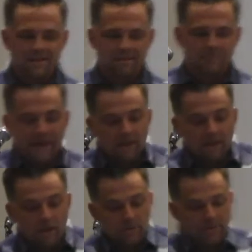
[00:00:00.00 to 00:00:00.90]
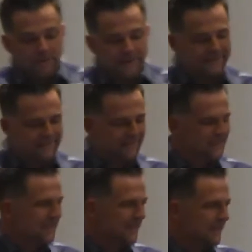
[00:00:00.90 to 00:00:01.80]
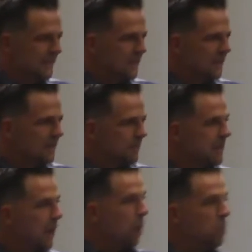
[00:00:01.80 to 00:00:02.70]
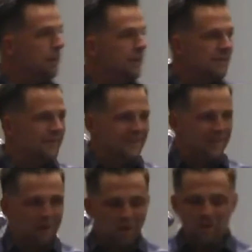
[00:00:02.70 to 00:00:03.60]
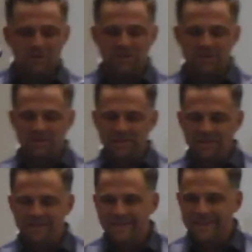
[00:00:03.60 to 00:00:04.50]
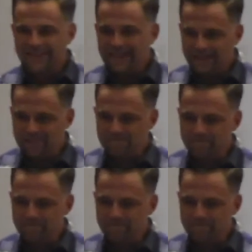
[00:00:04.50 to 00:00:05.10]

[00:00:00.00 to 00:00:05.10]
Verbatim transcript: May closed fists be opened to those in need.